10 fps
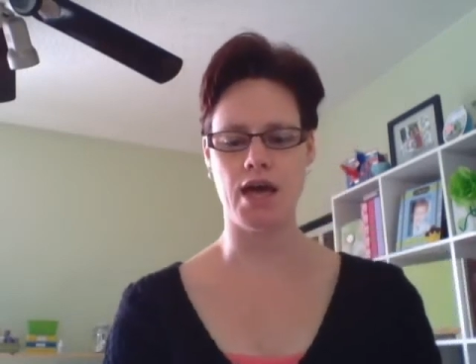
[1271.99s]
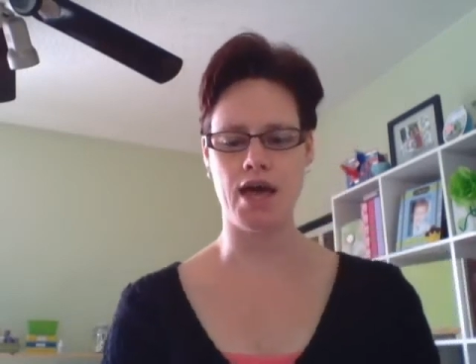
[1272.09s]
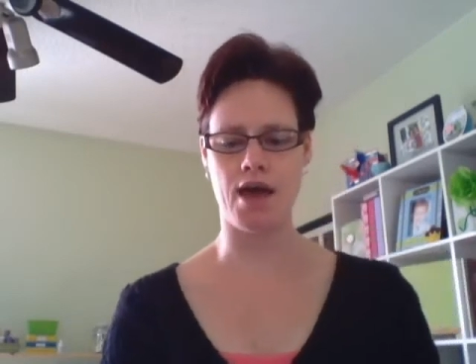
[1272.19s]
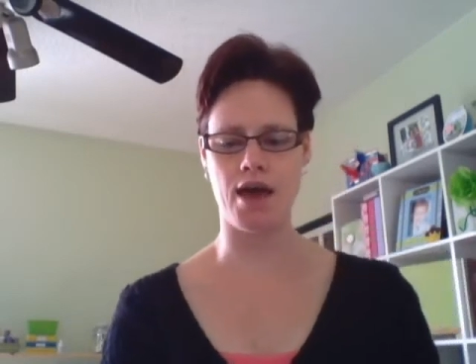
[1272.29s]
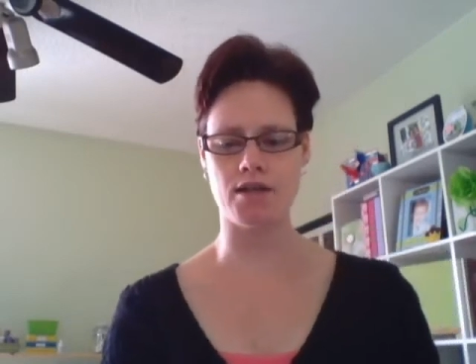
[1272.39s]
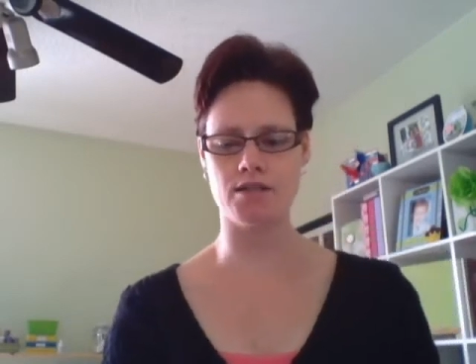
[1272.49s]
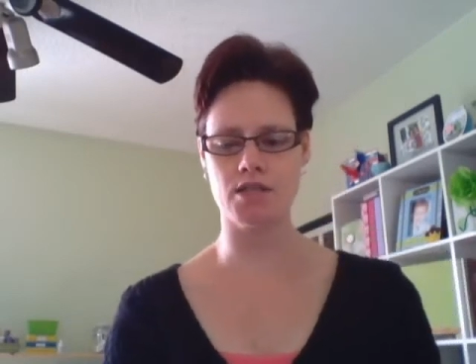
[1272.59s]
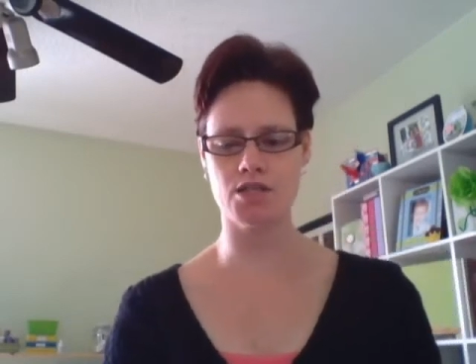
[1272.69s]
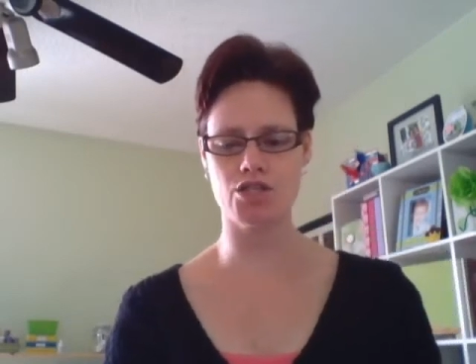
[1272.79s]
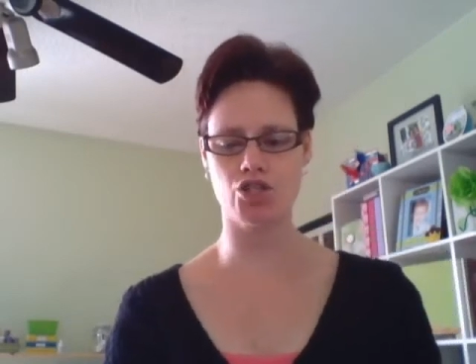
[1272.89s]
at
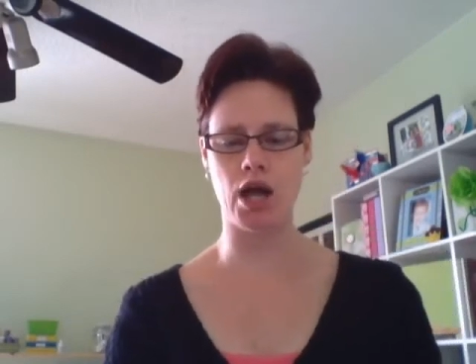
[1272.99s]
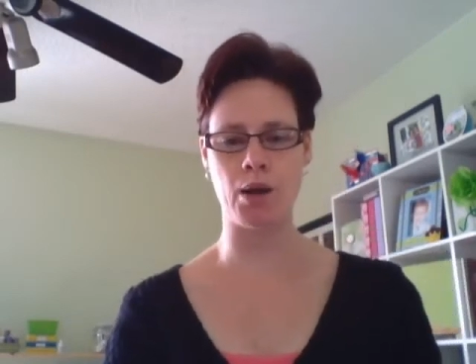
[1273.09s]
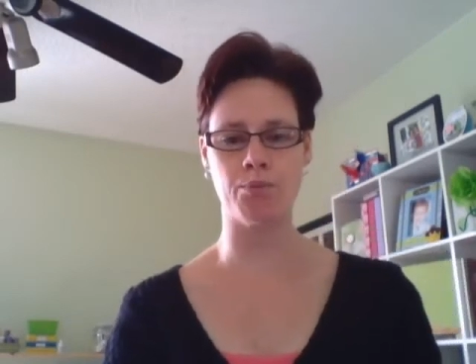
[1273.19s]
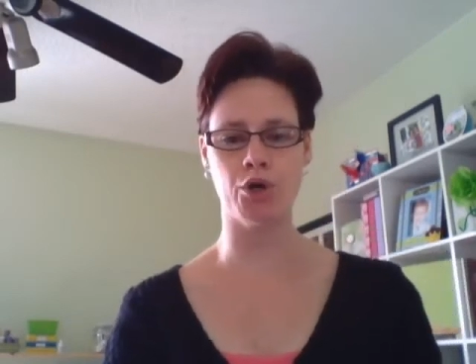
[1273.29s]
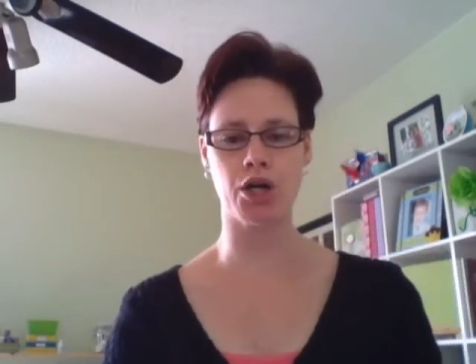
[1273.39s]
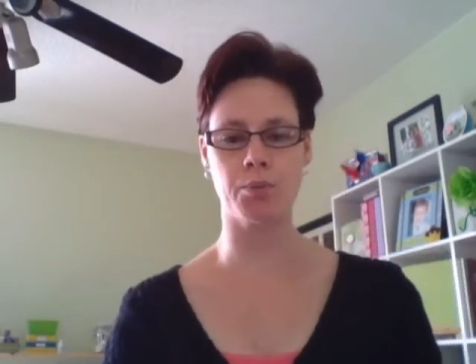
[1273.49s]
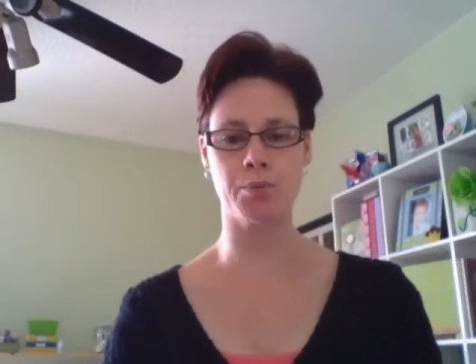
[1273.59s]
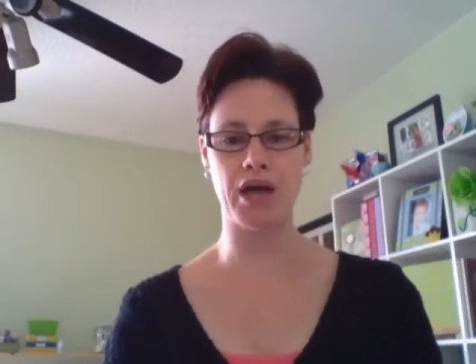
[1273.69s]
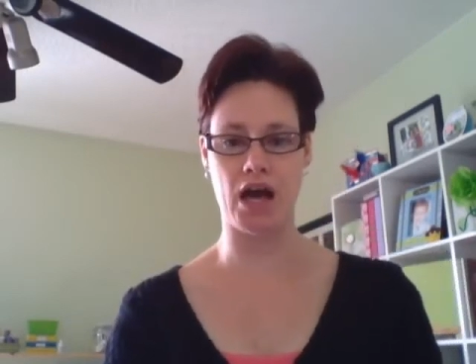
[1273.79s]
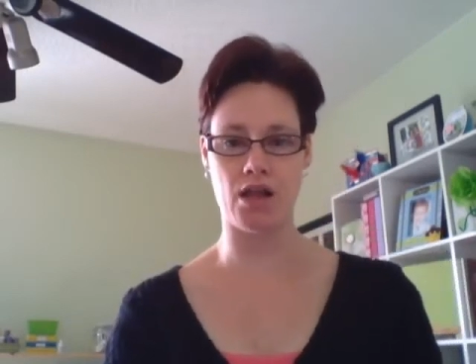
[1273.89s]

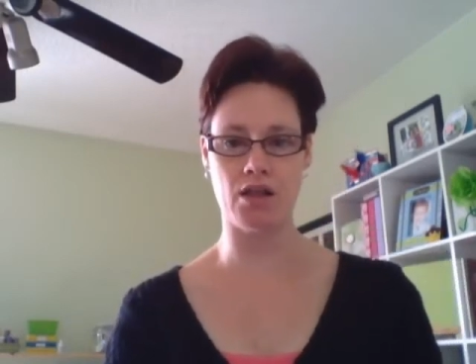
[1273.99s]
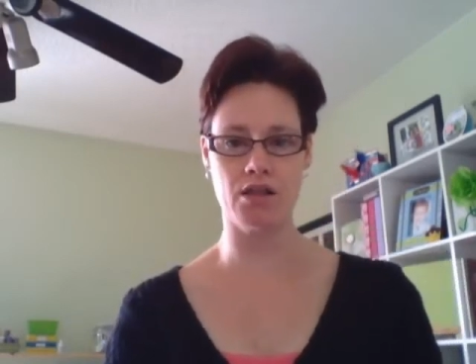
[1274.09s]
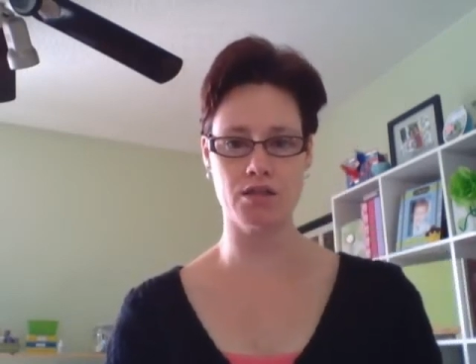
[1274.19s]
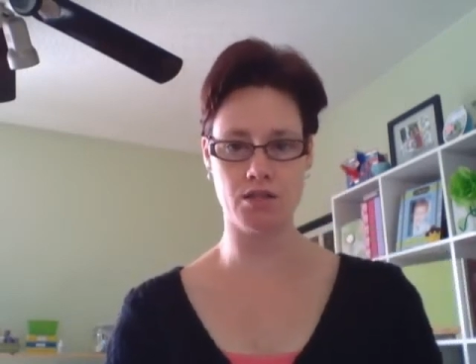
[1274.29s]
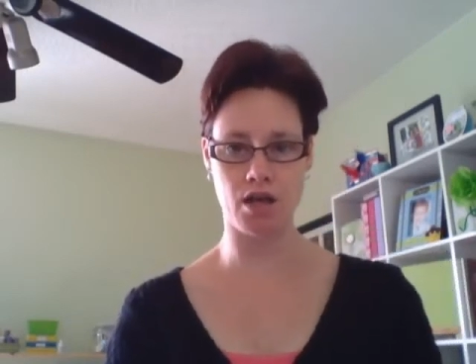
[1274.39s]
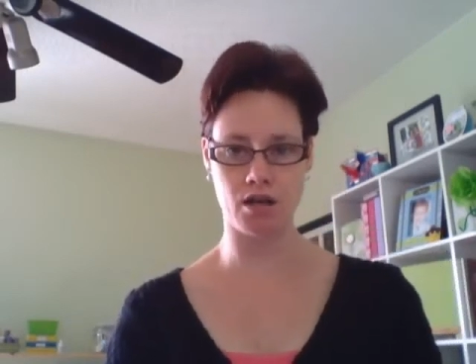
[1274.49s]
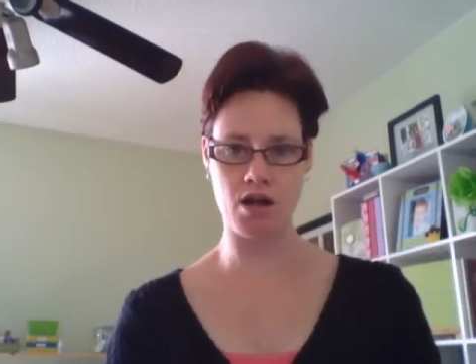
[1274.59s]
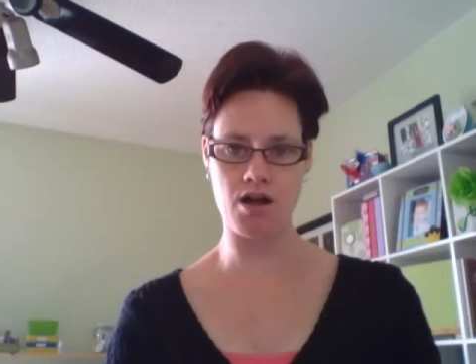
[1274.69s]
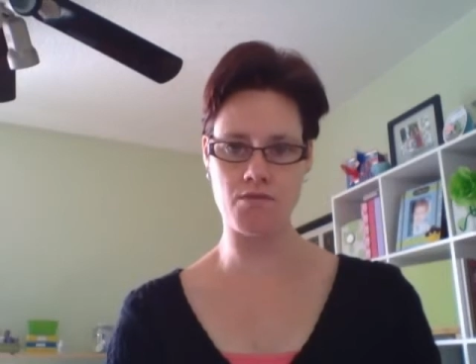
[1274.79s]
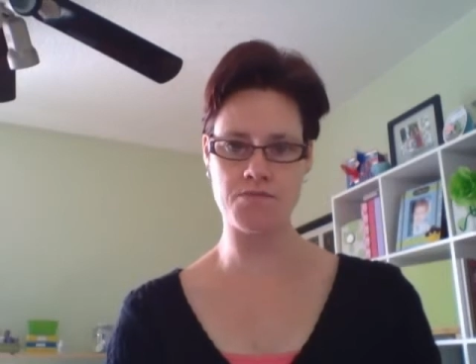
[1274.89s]

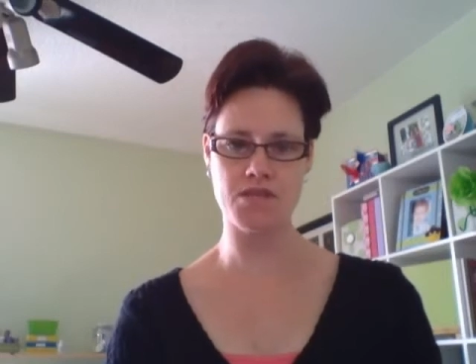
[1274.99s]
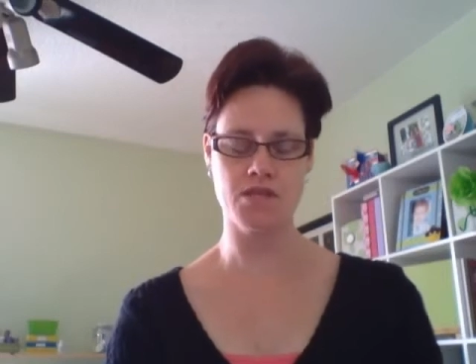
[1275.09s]
scrapbookpal.com.